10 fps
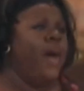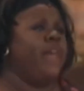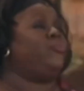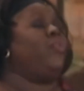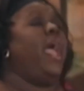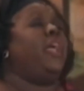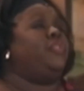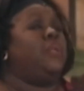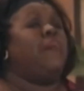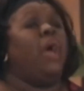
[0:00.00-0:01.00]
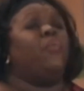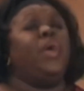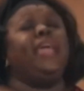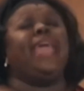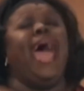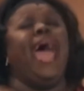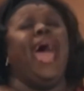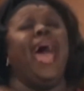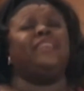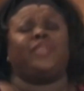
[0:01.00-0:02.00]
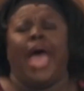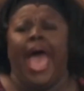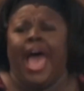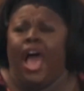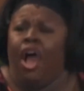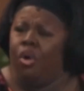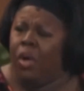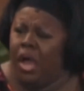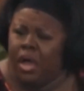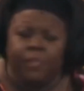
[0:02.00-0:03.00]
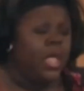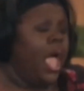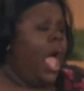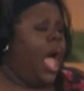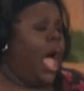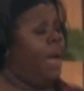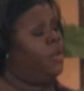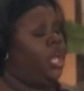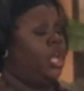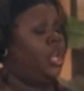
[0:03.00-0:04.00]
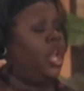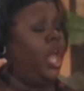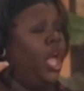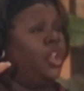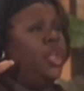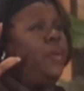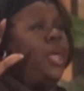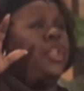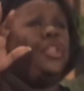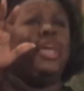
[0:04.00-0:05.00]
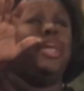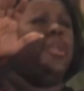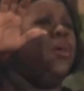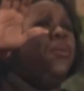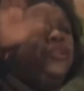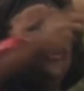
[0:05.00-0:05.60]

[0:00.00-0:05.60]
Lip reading: a rare figure, firm in her beliefs, yet gracious in her delivery. Her politics